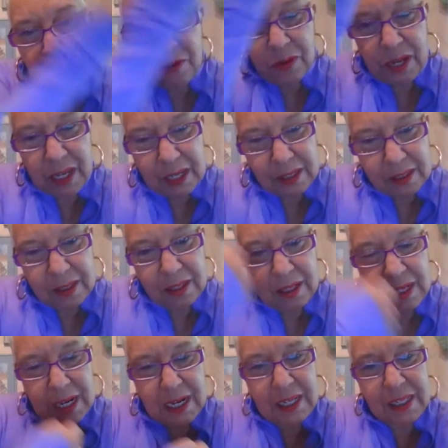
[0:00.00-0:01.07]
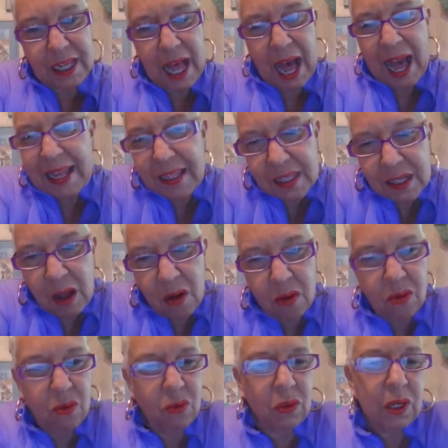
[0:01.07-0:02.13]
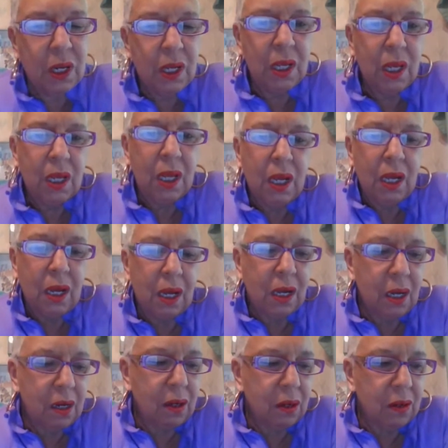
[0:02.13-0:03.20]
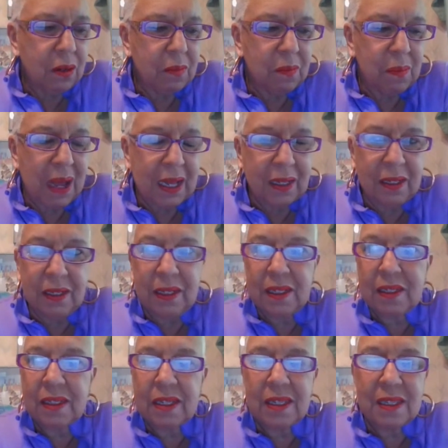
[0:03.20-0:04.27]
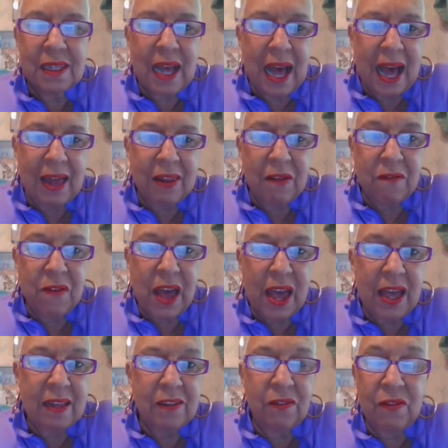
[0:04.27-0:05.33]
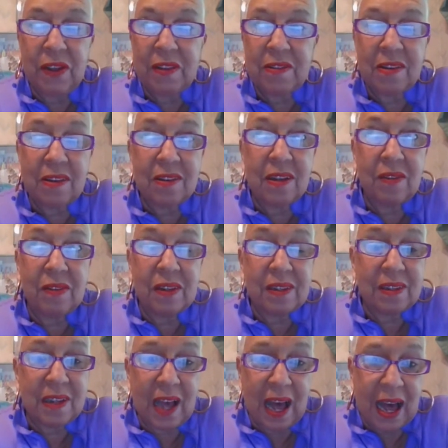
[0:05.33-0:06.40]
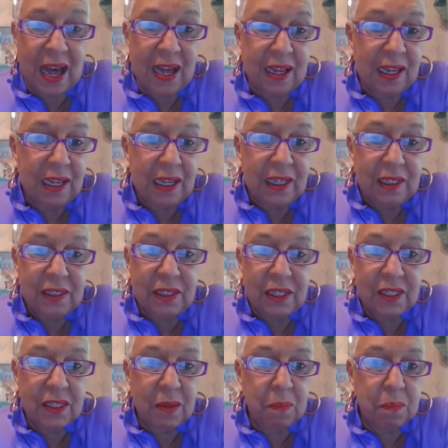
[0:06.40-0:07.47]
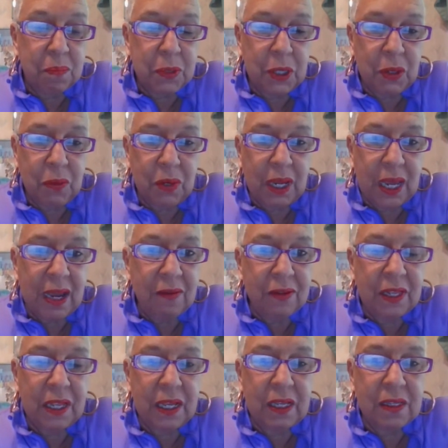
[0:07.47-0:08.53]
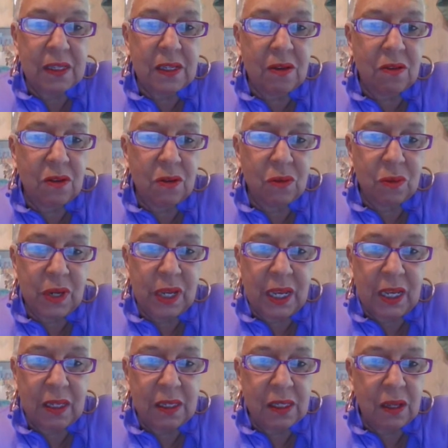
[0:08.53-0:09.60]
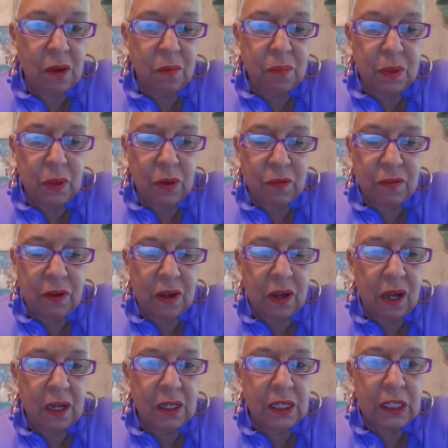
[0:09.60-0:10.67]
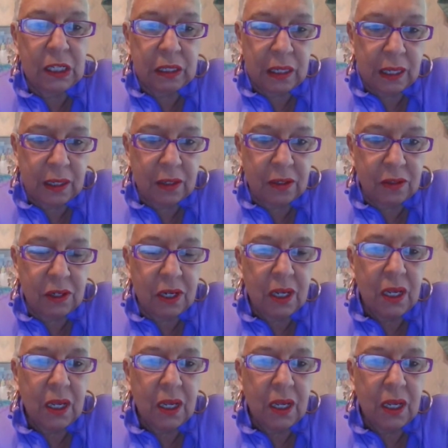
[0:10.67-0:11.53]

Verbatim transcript: and drink it you know and it's ice cold oh my goodness the sky the vast vistas of the sky just the beauty everything is so green so beautiful uncluttered